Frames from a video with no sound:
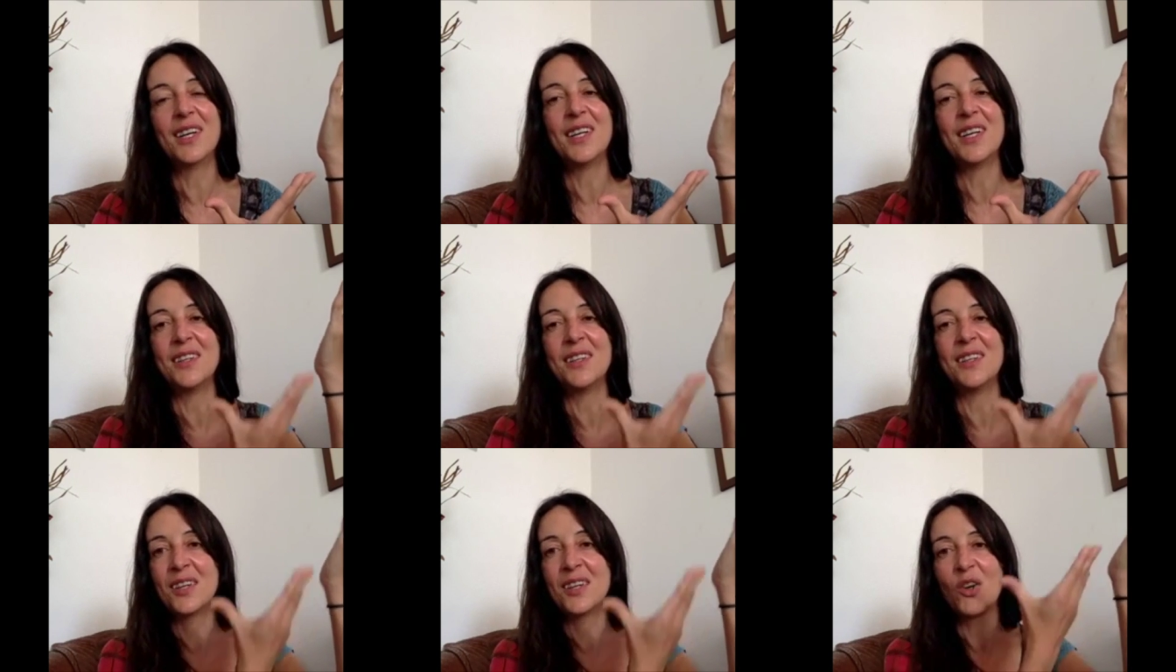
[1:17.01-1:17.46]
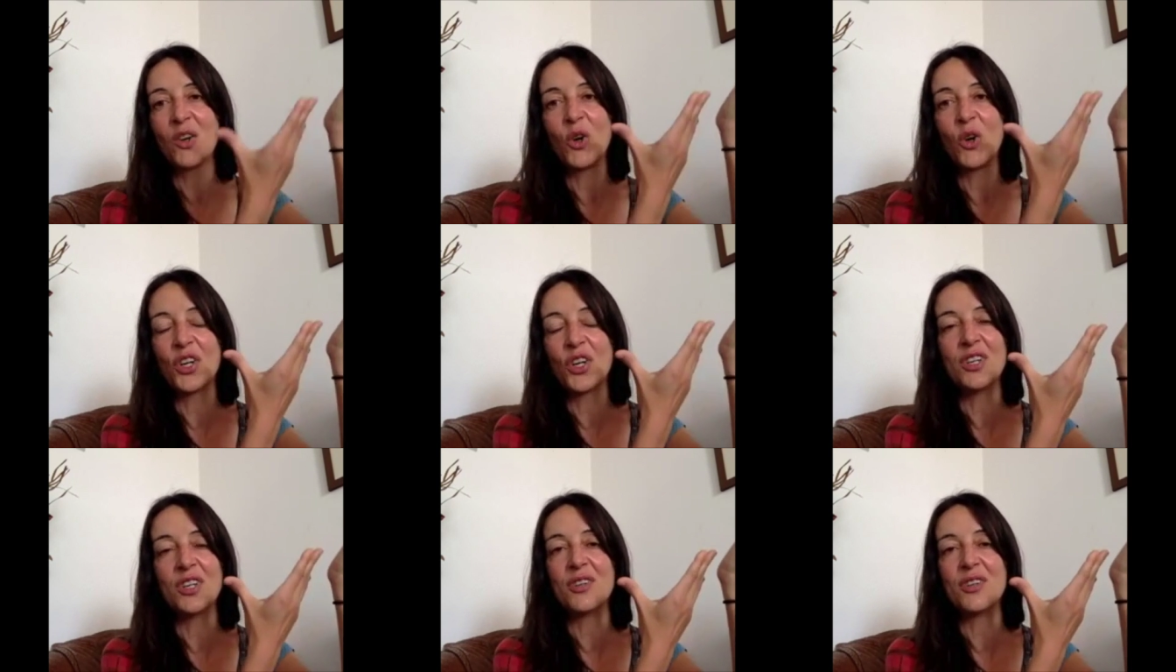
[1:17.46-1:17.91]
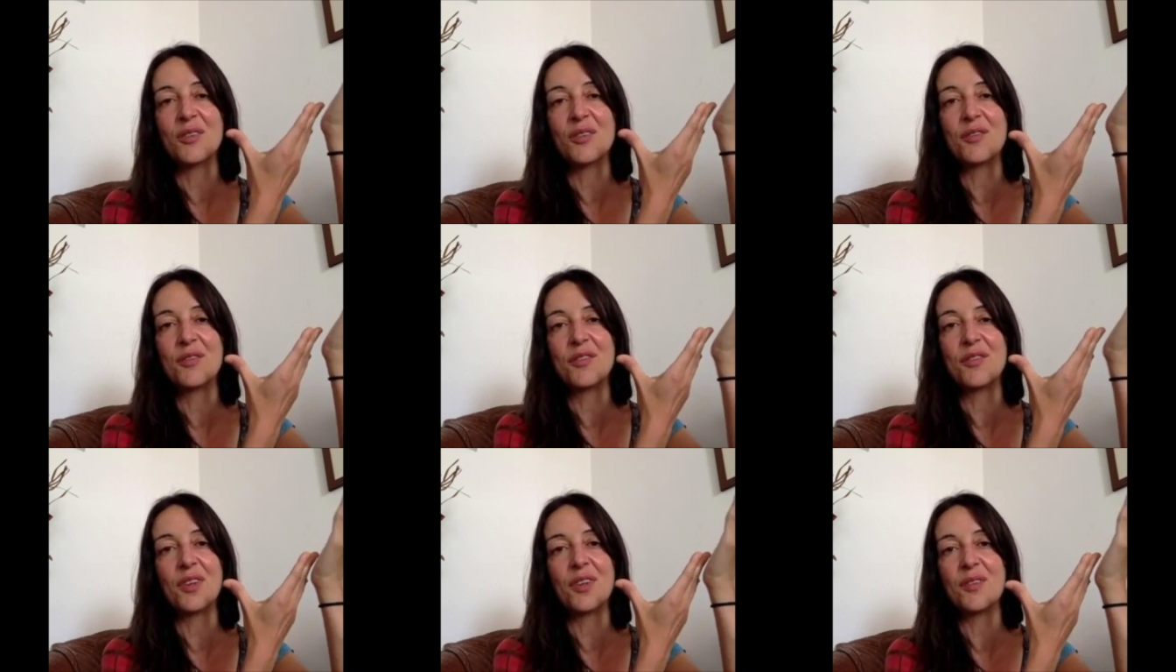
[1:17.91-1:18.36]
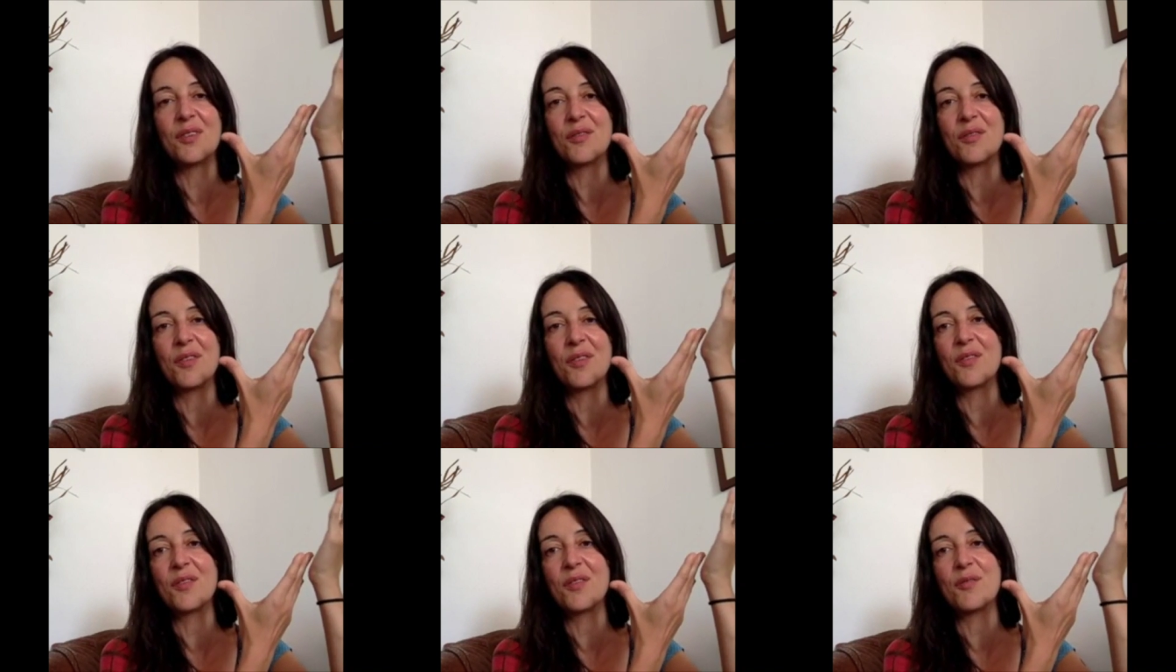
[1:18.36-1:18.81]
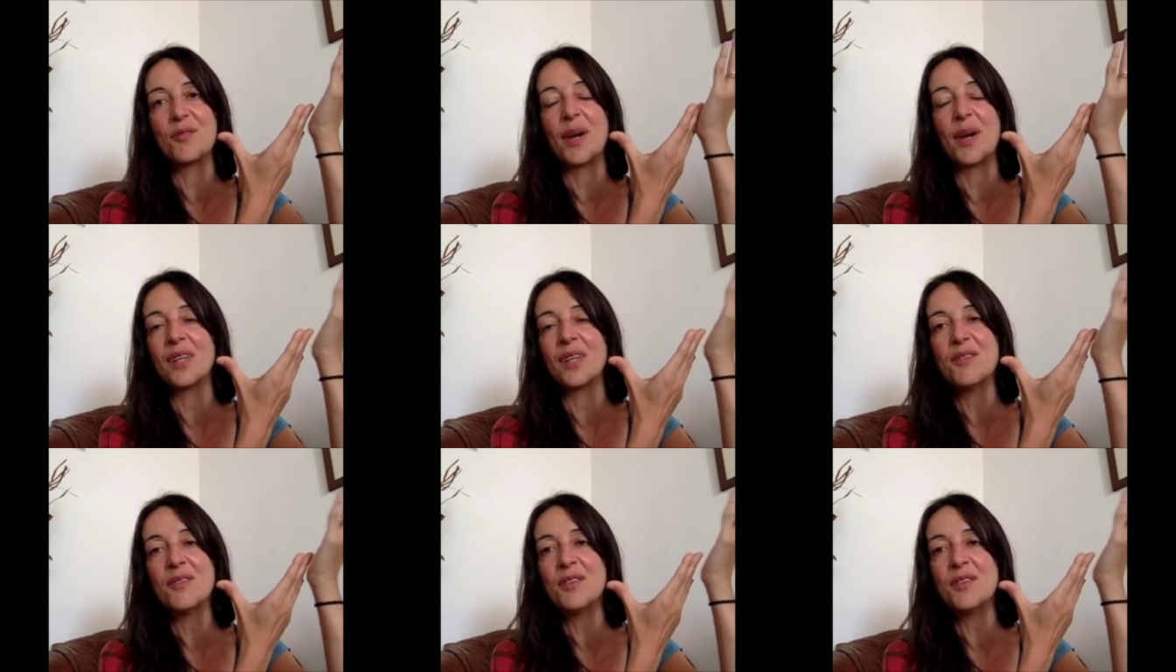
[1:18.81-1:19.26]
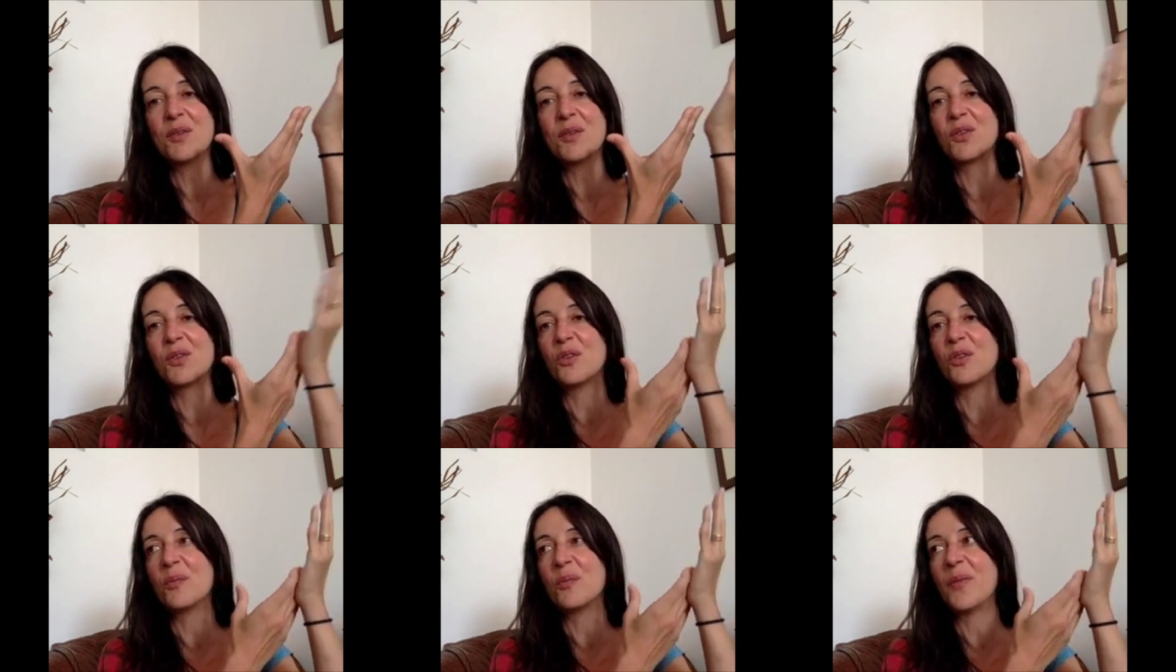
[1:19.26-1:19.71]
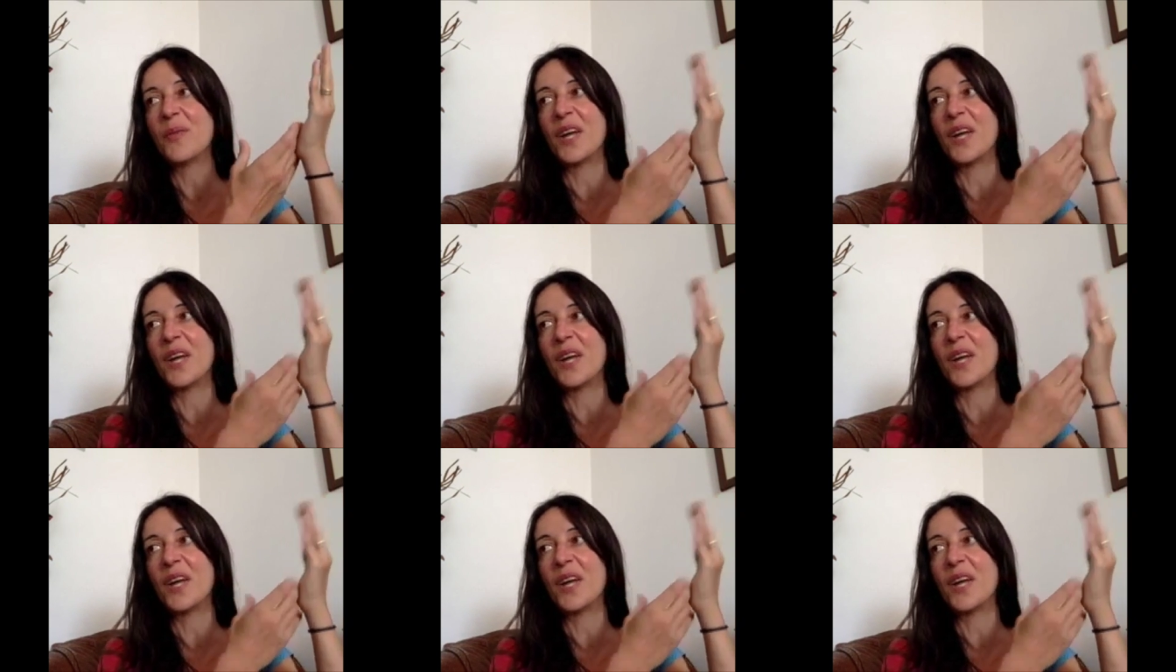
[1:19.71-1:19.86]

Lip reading: in the corner of my living room